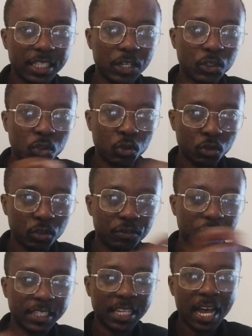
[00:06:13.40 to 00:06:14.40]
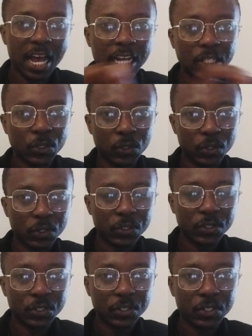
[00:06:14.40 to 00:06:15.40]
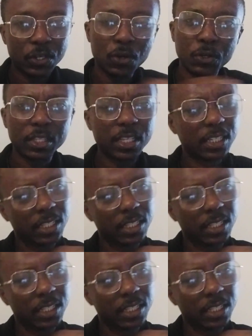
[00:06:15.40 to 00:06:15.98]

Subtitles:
the truth is hardcore. Or